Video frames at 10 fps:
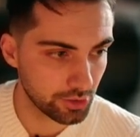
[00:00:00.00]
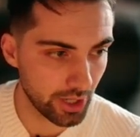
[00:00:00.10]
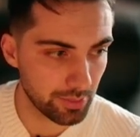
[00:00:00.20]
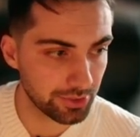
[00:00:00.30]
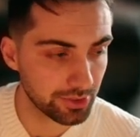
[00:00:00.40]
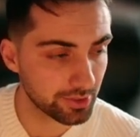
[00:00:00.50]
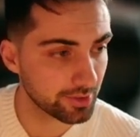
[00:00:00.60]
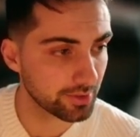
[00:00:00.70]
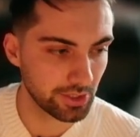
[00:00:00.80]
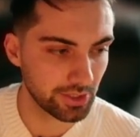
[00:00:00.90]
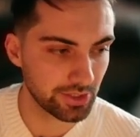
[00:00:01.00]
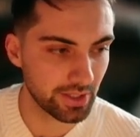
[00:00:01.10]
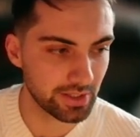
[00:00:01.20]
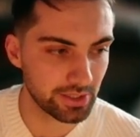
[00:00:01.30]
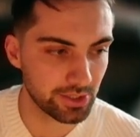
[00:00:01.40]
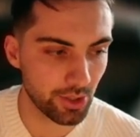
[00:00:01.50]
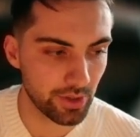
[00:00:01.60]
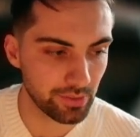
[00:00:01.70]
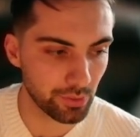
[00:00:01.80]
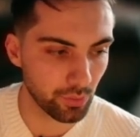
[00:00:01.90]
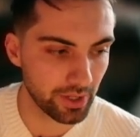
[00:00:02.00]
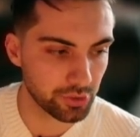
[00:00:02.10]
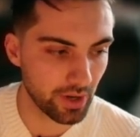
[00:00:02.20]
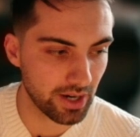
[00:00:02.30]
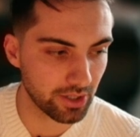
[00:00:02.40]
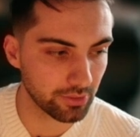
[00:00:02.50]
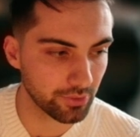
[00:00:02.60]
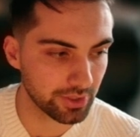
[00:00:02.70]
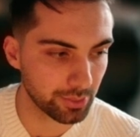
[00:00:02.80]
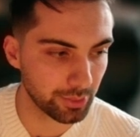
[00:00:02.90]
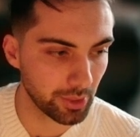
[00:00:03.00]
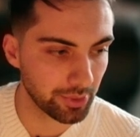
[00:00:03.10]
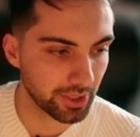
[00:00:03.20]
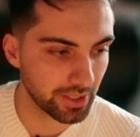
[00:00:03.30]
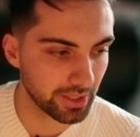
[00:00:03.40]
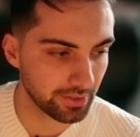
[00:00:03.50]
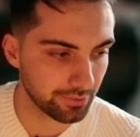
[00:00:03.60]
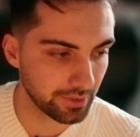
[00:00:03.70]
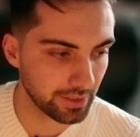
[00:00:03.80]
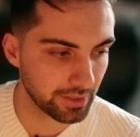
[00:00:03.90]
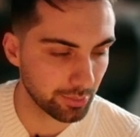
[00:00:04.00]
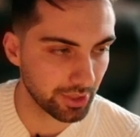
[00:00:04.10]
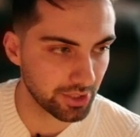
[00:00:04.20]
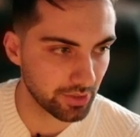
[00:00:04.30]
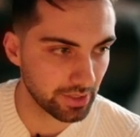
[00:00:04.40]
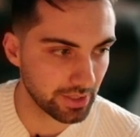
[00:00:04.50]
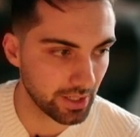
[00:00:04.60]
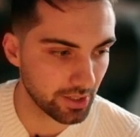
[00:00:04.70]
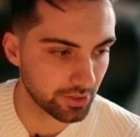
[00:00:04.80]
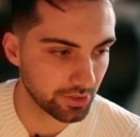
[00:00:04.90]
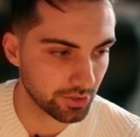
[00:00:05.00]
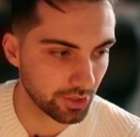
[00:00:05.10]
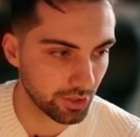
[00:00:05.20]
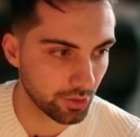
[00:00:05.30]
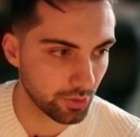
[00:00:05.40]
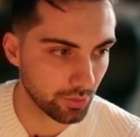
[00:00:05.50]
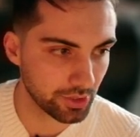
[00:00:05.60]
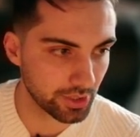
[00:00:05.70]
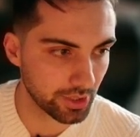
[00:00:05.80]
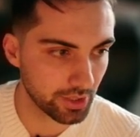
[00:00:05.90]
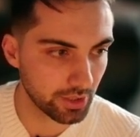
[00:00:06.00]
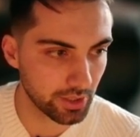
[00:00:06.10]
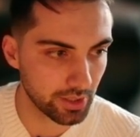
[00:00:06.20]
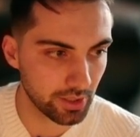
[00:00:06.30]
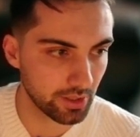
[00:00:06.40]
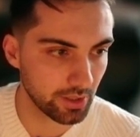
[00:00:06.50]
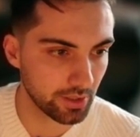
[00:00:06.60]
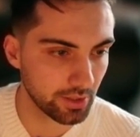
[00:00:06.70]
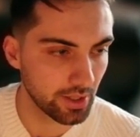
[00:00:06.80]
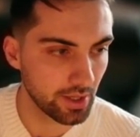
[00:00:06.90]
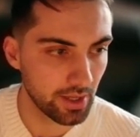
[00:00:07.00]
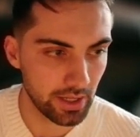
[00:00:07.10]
Shapes, and you can see that they don't have a right triangle for us to manipulate and fit into place right there, so we're just gonna click on